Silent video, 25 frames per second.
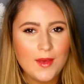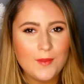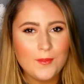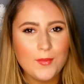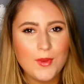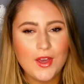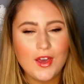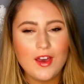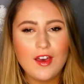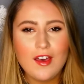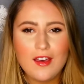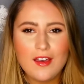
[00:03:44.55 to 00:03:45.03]

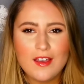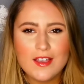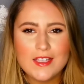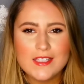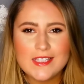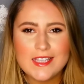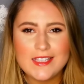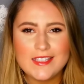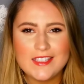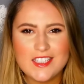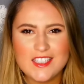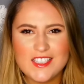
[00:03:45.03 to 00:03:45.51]

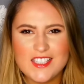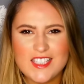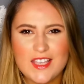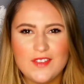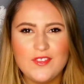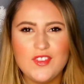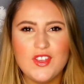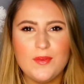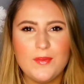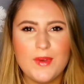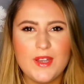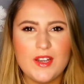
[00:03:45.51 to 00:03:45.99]
because it does
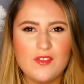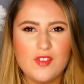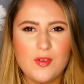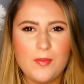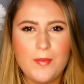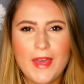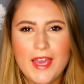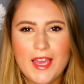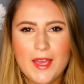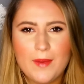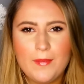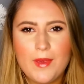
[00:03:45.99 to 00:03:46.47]
give you a bit of a
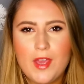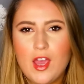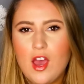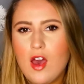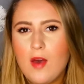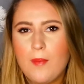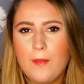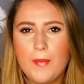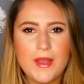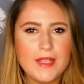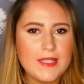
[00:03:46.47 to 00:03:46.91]
pick-me-up.